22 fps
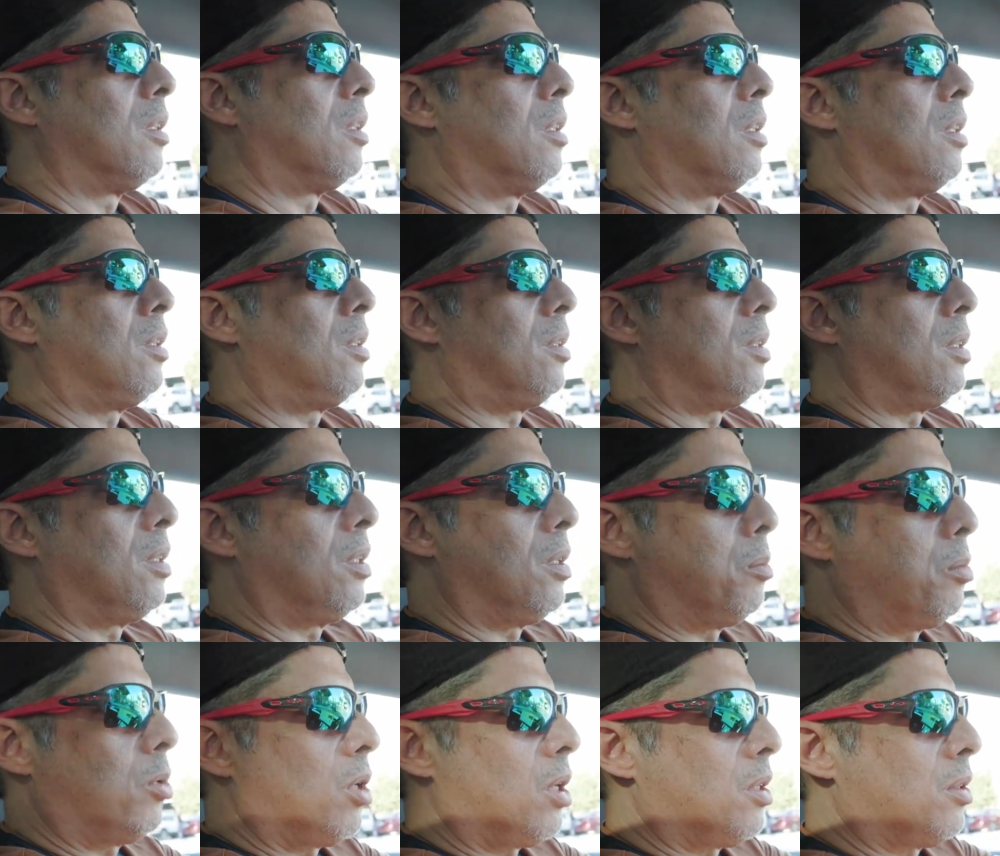It's in the
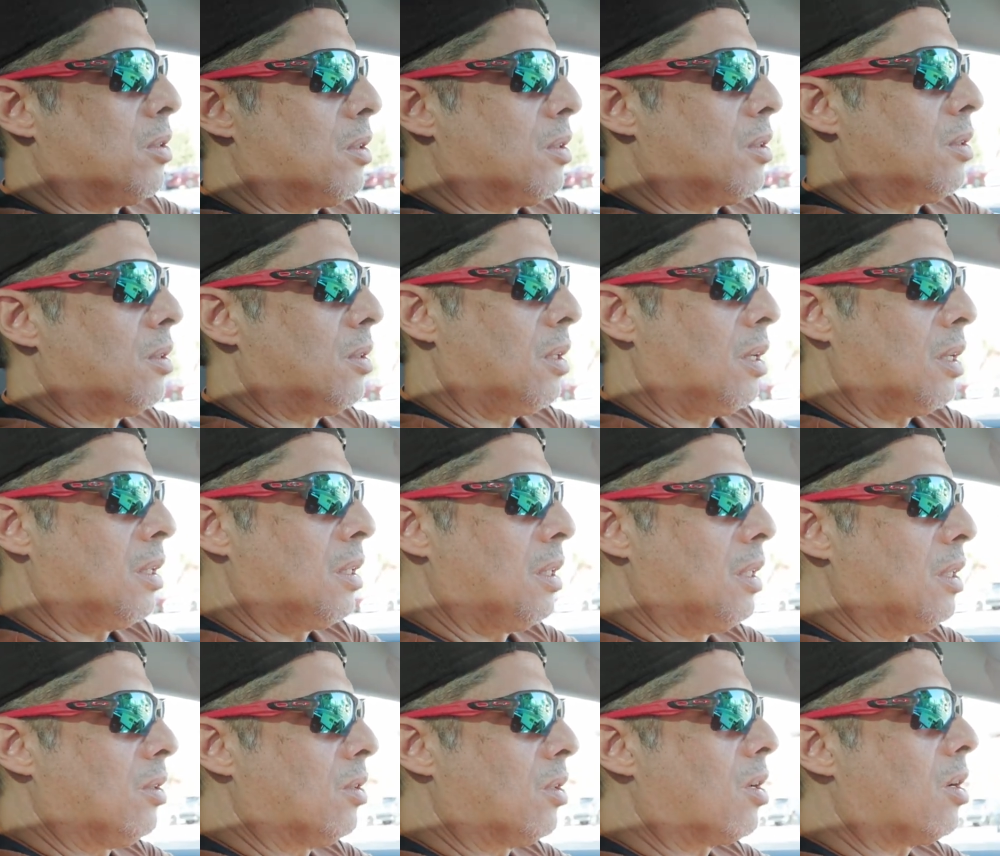process. And
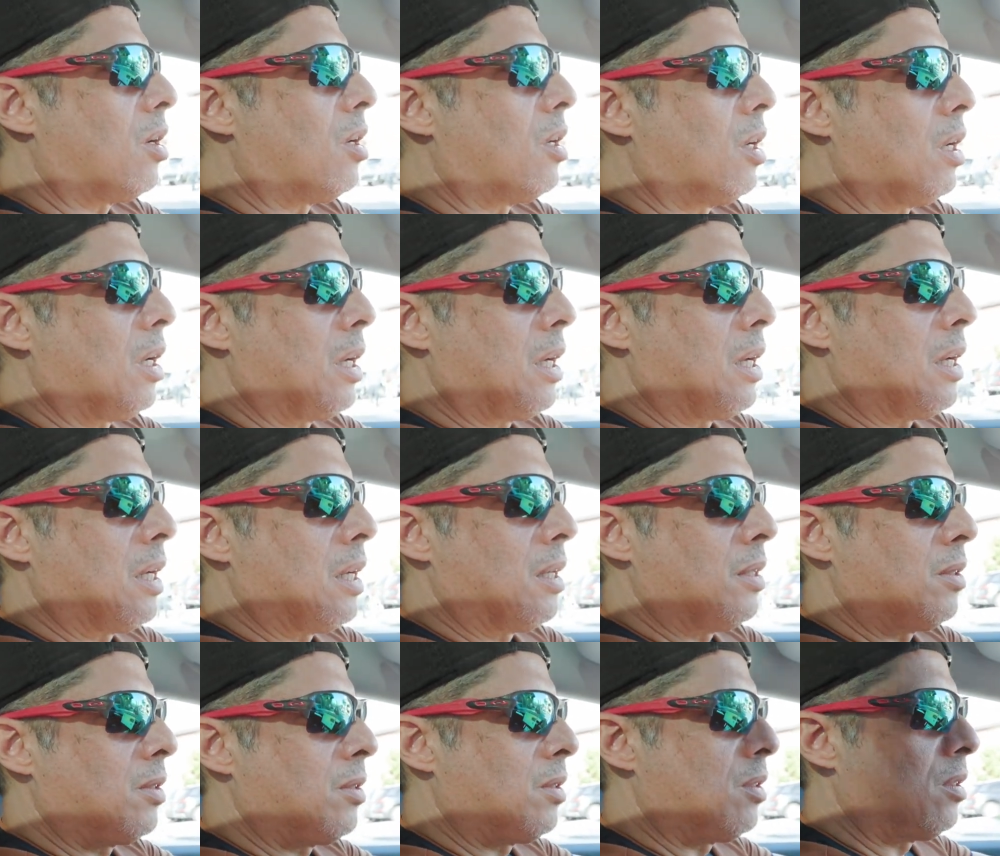this car
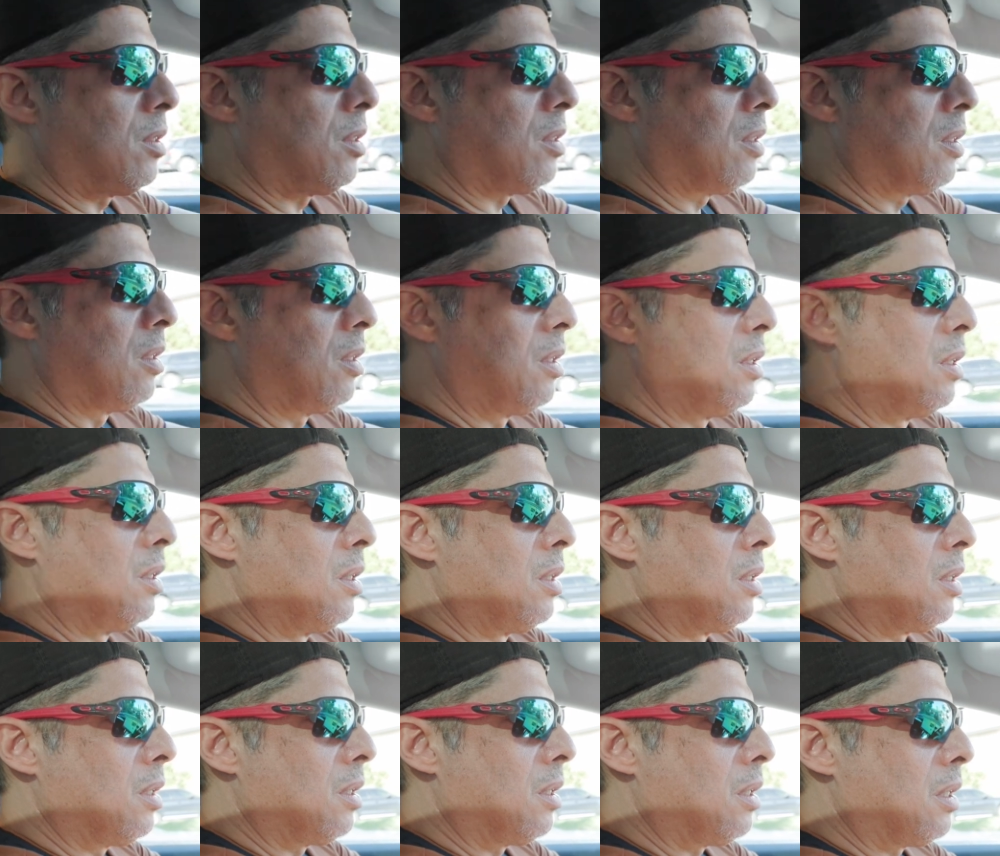has,
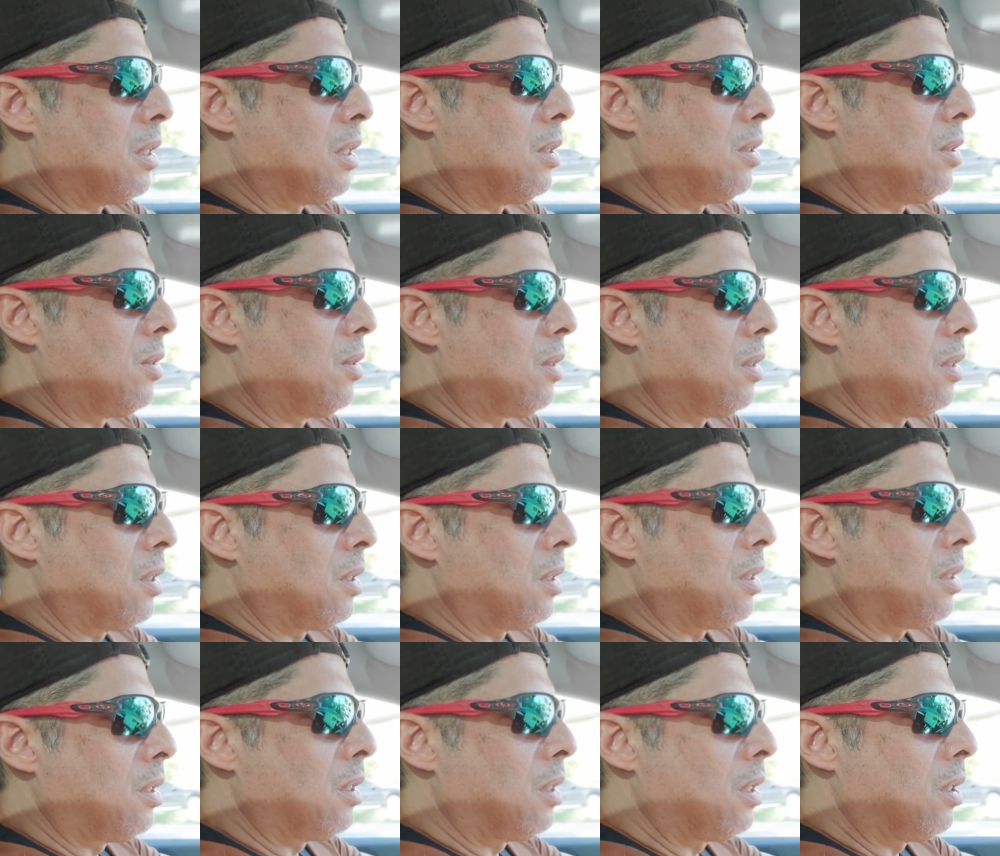let's
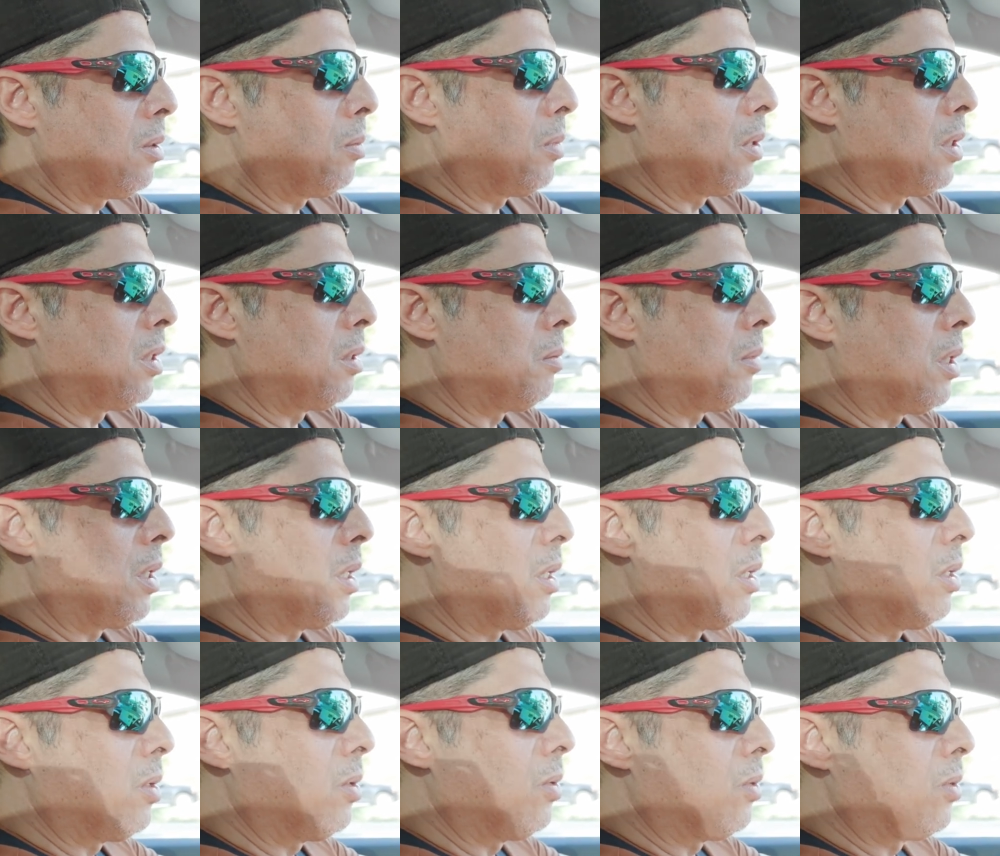see how many
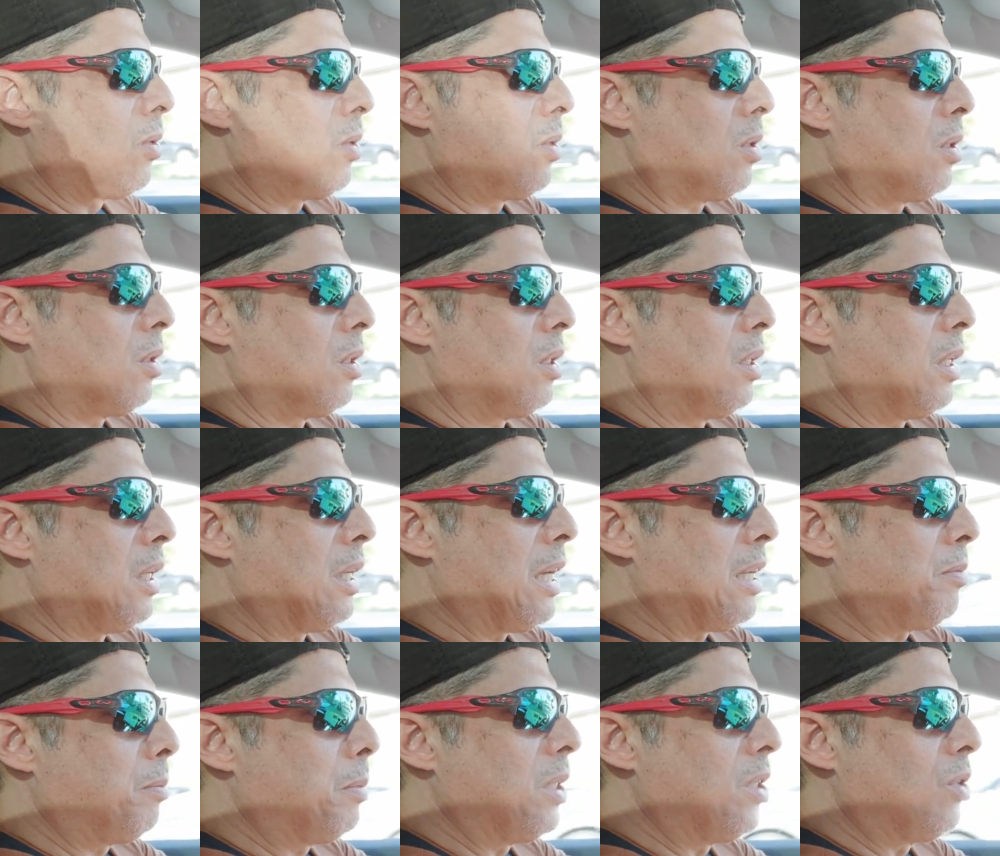miles. It
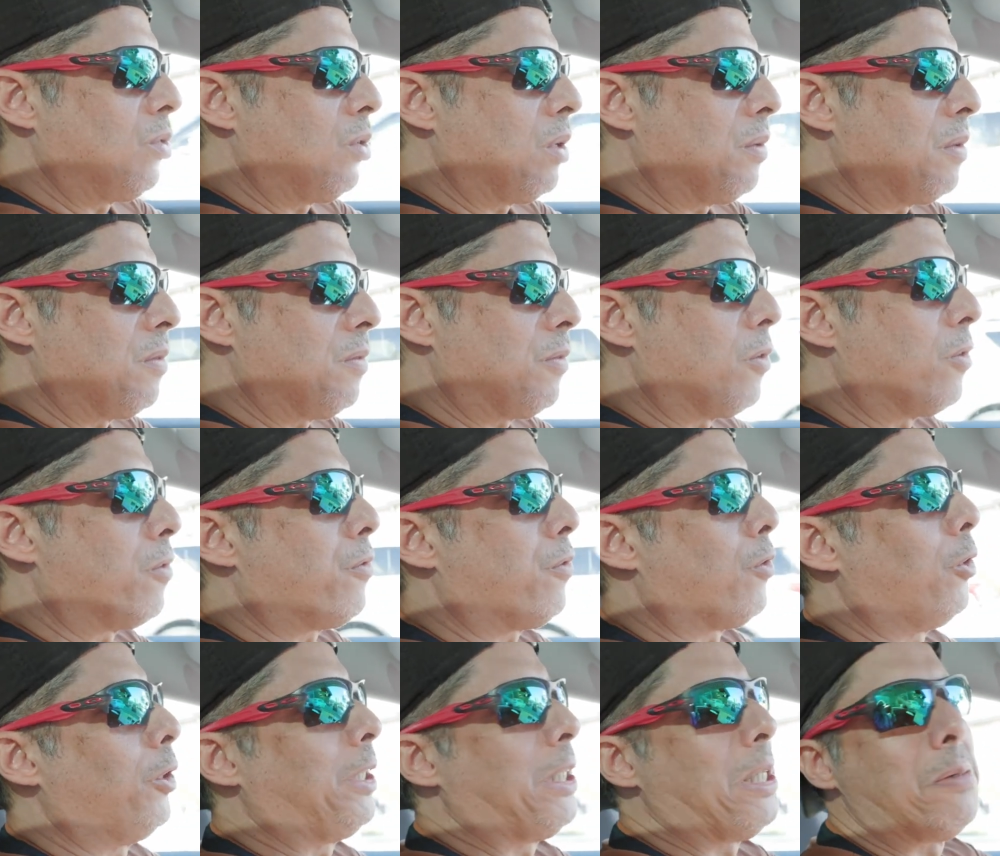has been driven for
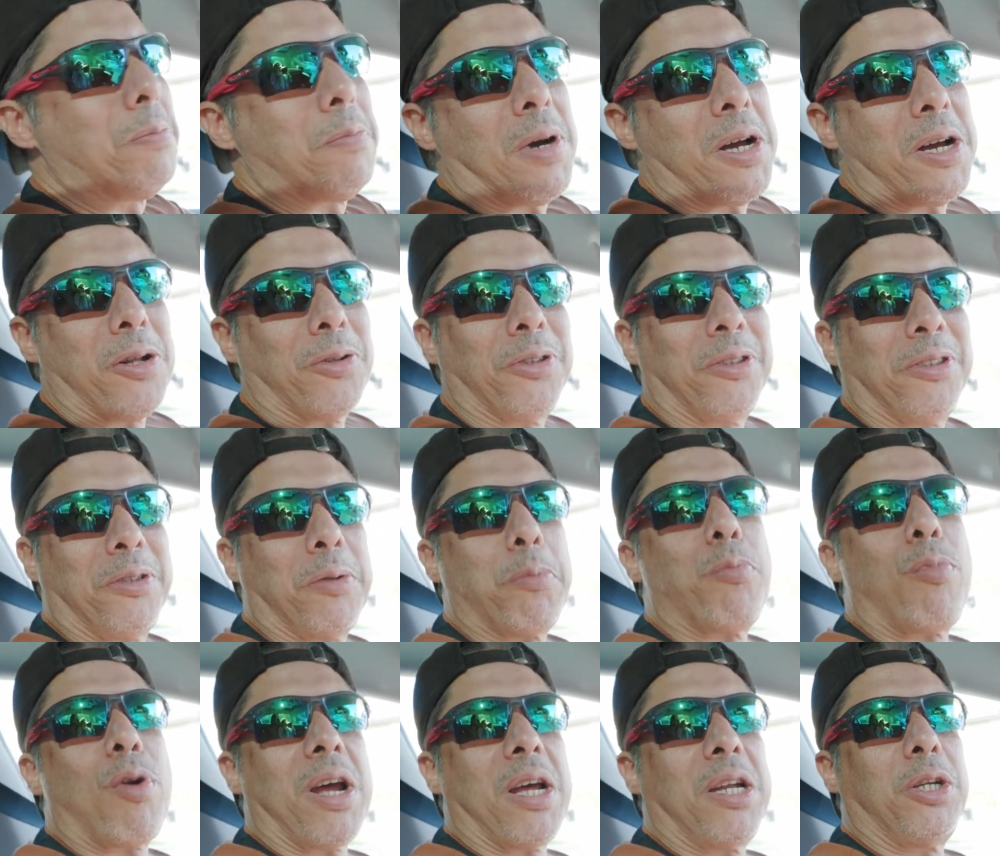14 miles. This is a
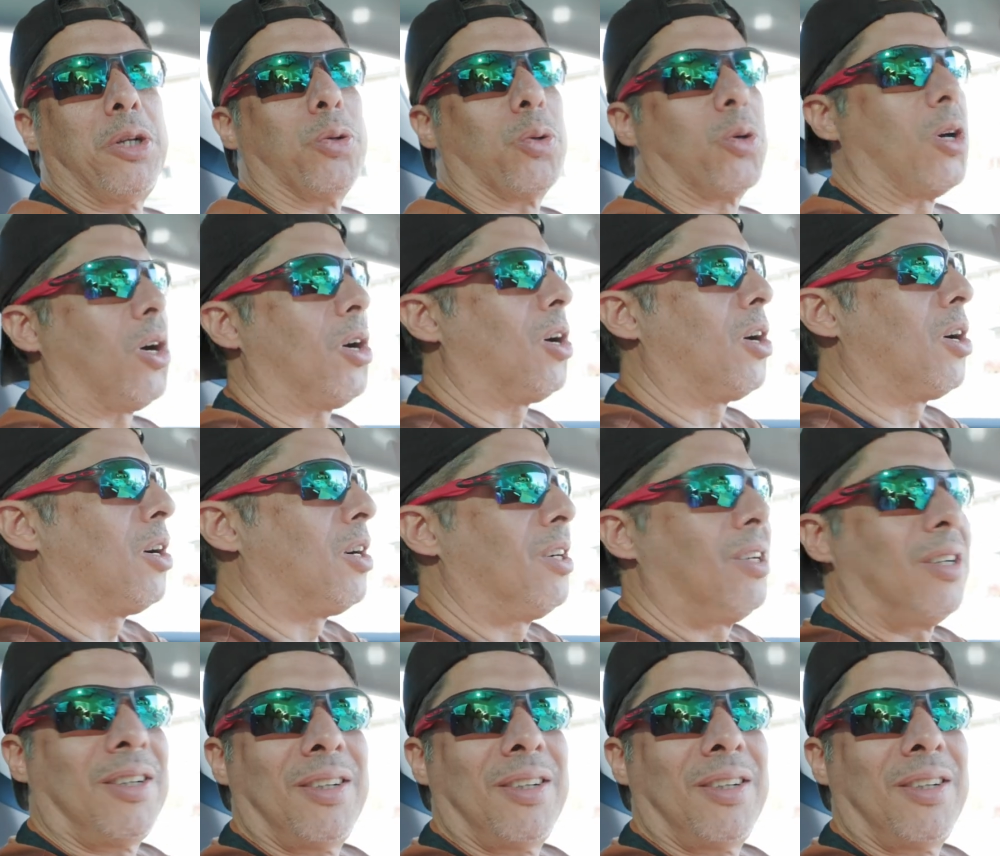brand new car.